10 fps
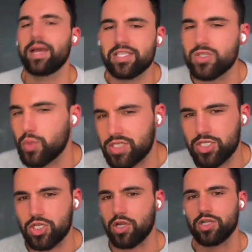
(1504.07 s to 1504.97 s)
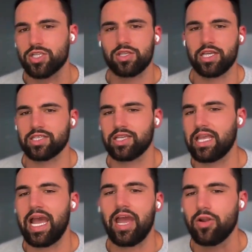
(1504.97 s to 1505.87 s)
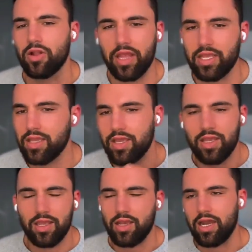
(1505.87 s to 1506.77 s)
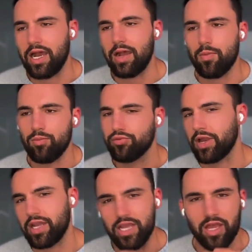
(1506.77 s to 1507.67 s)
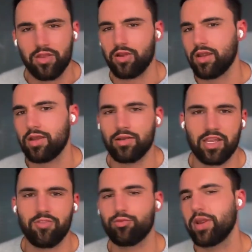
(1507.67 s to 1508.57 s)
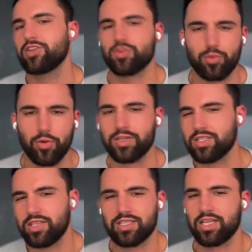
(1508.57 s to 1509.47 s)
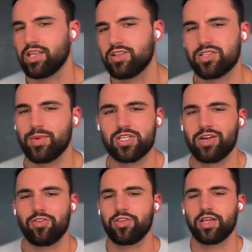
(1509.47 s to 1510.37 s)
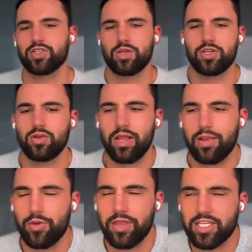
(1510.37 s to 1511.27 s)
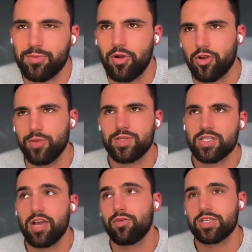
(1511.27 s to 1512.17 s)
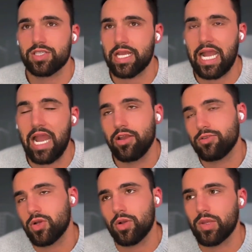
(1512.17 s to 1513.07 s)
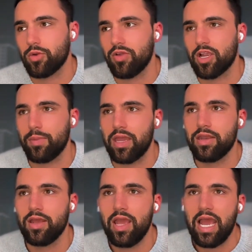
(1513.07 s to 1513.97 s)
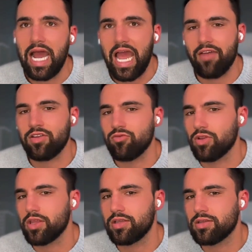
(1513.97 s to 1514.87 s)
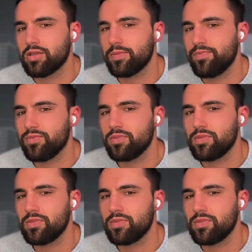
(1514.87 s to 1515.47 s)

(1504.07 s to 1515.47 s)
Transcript: like what the message was at church and things like that or like uh, pray together and give praise reports and things like that. There's a bunch of other things you could do like with like small groups and stuff, which is like I totally would recommend. I haven't really,